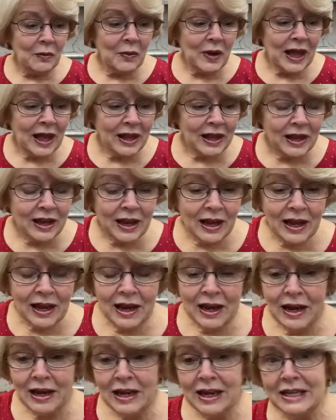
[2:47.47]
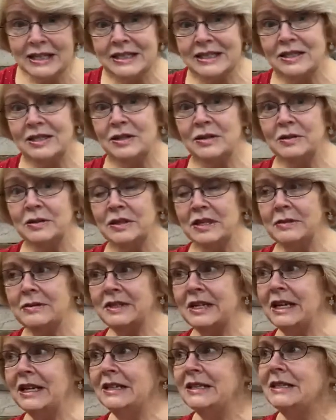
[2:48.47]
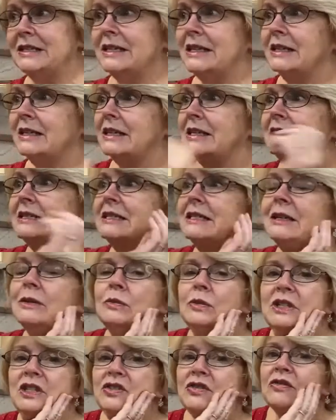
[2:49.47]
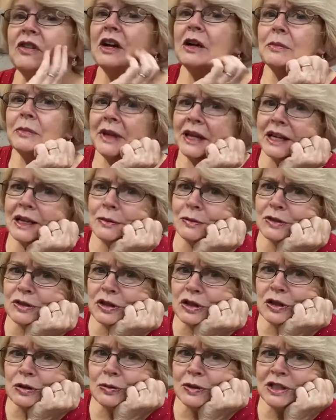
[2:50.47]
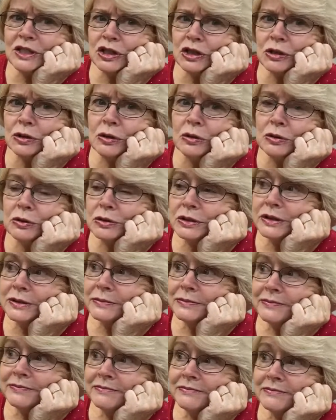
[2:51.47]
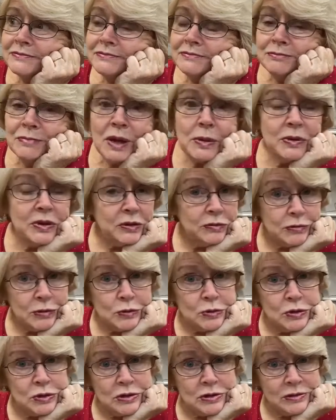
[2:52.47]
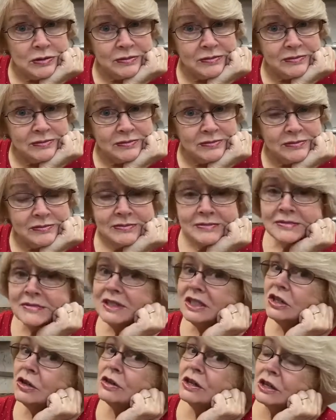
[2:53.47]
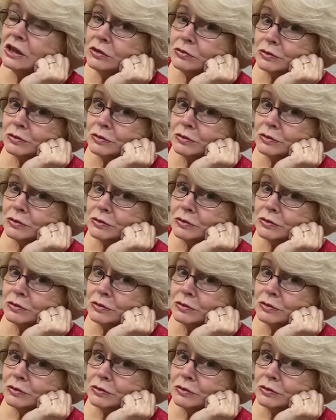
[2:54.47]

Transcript: Well, let's do some dancing. Let's see, which farm animal should we choose? Maybe the rooster? Do you think